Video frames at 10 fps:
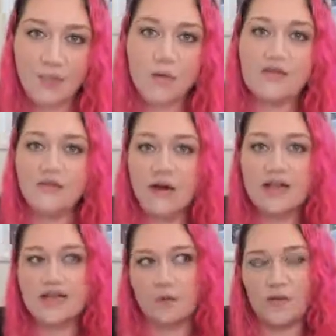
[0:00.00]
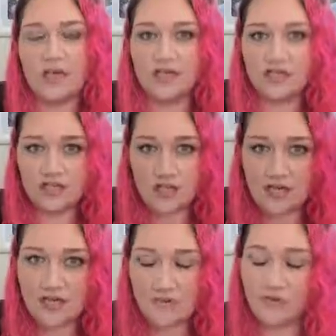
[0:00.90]
what we find is we can
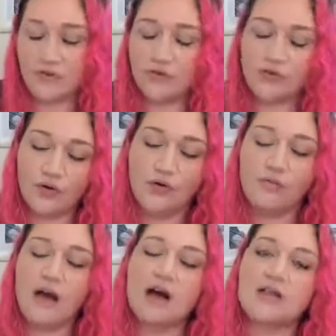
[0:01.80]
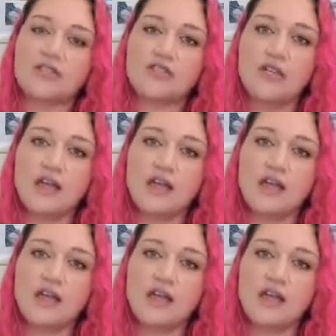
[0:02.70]
achieve so much